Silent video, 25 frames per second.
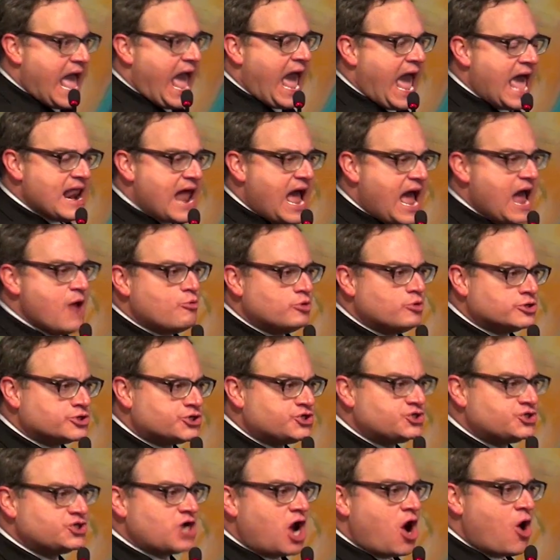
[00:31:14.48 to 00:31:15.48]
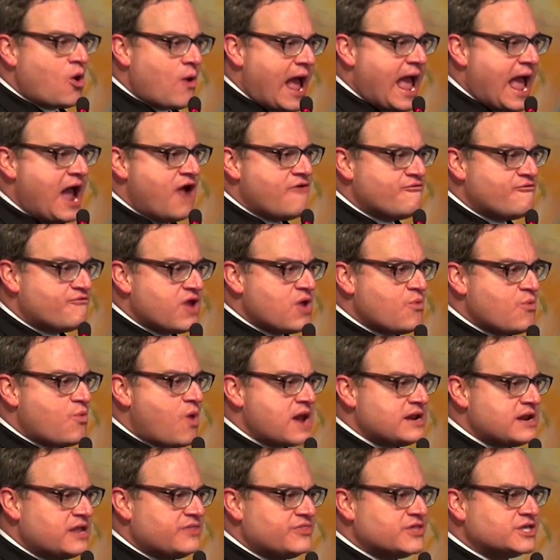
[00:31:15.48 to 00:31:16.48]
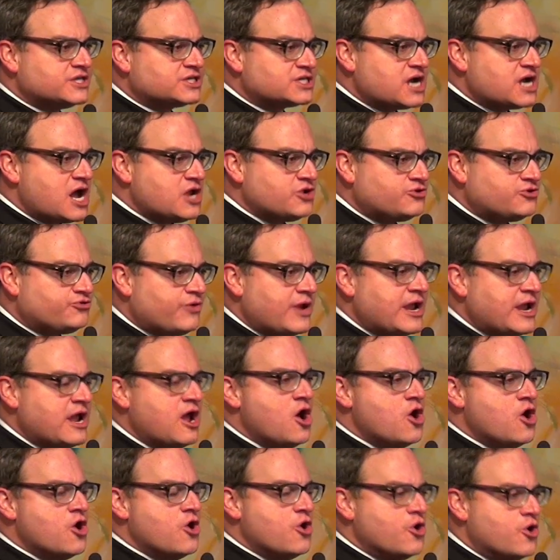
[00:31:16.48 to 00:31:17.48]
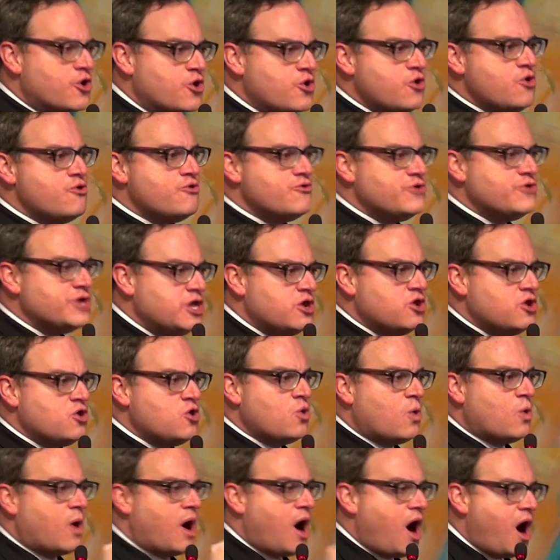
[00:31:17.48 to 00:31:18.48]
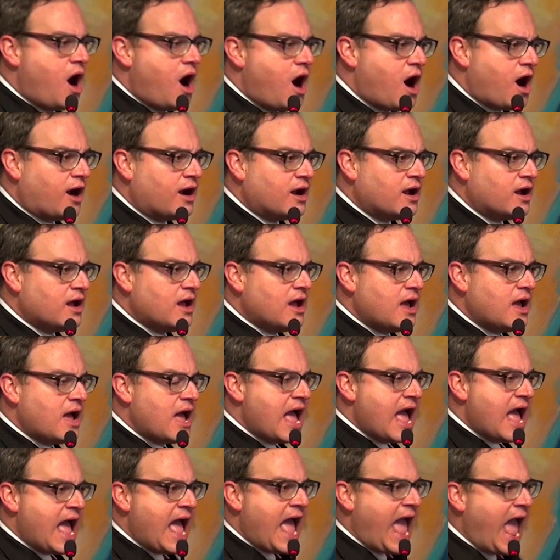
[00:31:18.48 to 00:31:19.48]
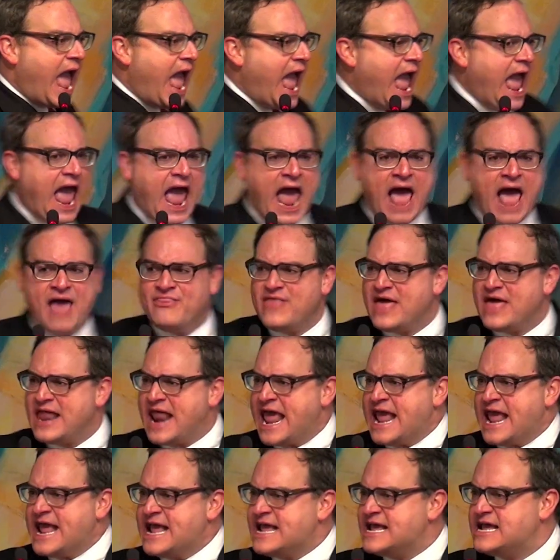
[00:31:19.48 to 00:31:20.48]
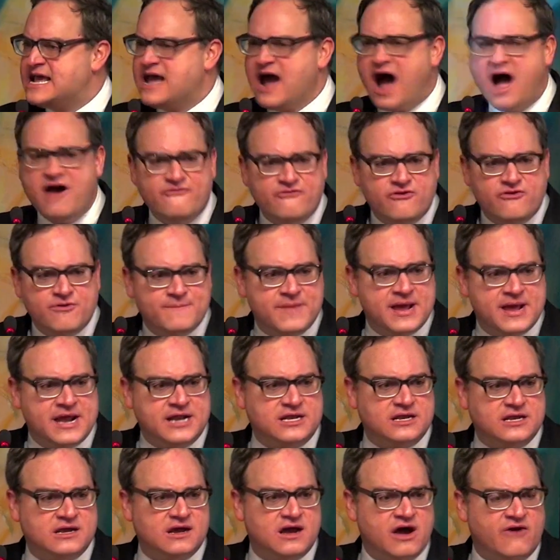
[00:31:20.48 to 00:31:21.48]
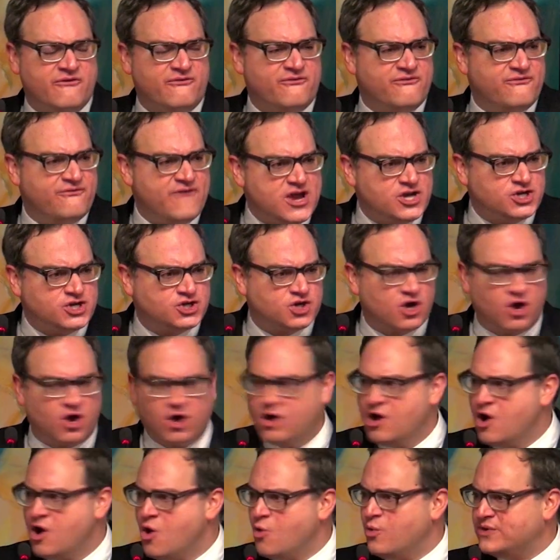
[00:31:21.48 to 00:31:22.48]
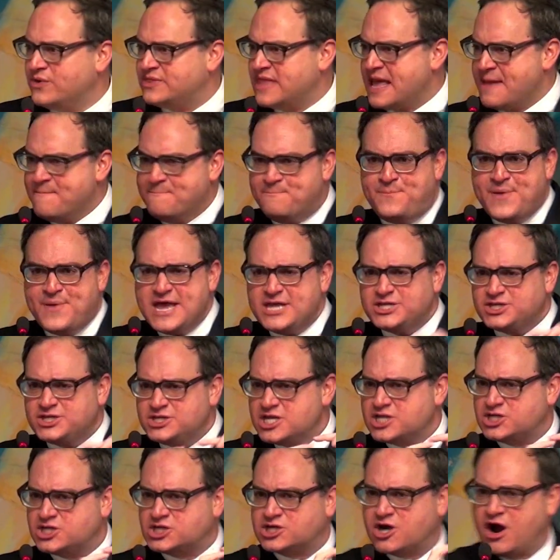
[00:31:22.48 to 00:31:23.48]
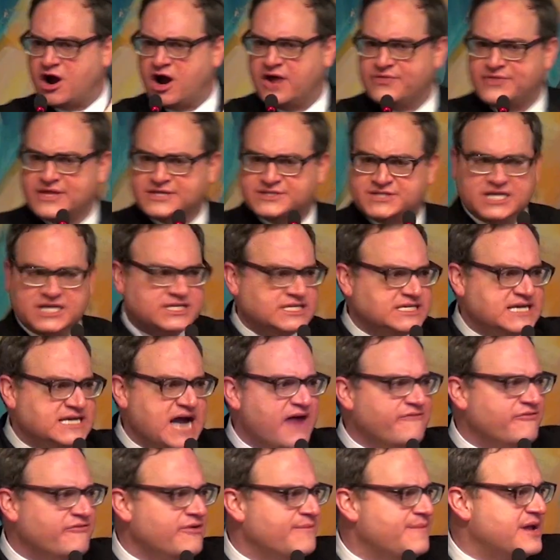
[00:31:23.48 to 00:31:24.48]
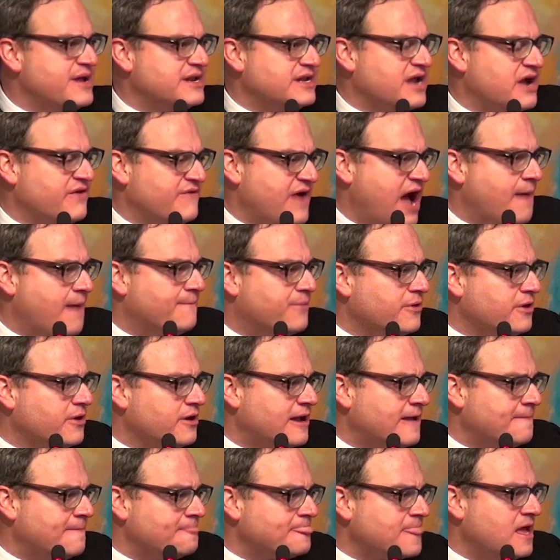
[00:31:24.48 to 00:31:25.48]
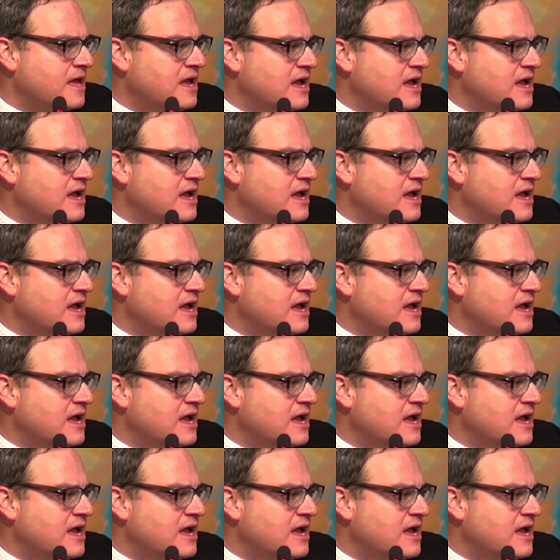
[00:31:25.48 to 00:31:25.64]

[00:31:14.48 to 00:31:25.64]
and I will show everyone in this country who you are. And that a government official with a business card that says Government of Alberta